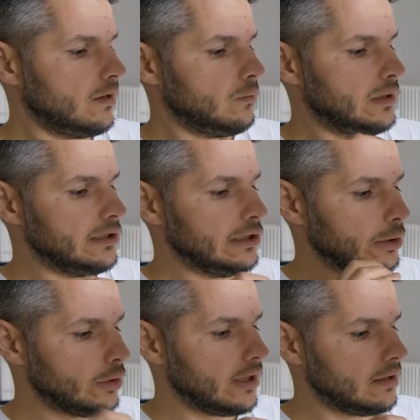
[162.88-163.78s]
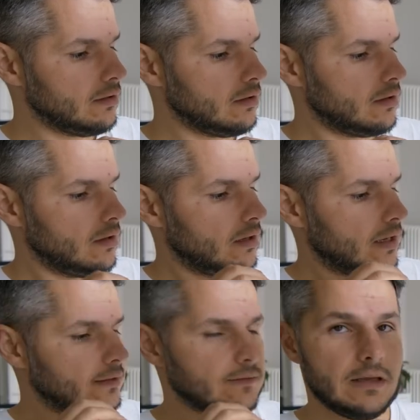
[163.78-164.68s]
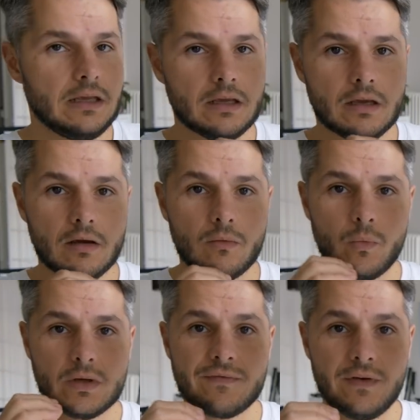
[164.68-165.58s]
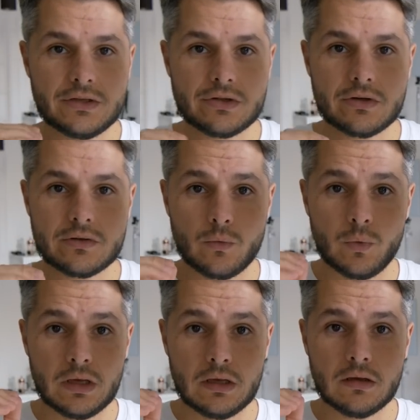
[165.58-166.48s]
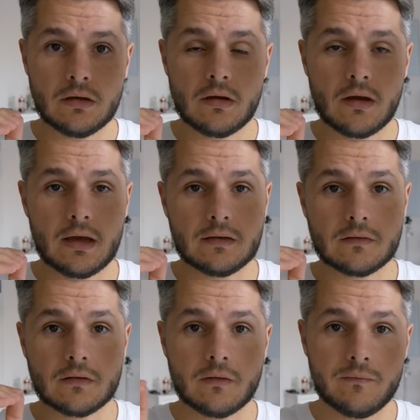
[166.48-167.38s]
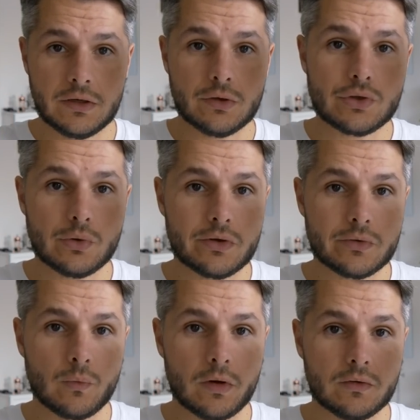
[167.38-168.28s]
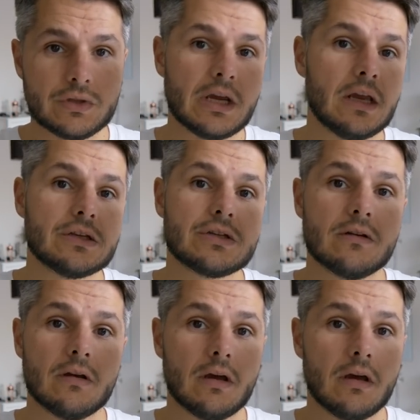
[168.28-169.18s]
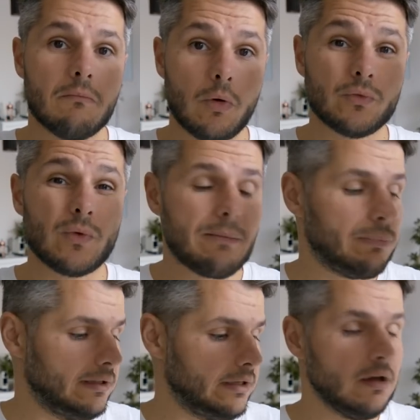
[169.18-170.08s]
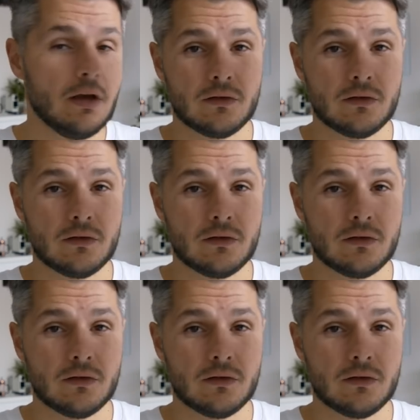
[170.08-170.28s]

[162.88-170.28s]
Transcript: really looking and seeing which features we as video shooters want to change most rapidly.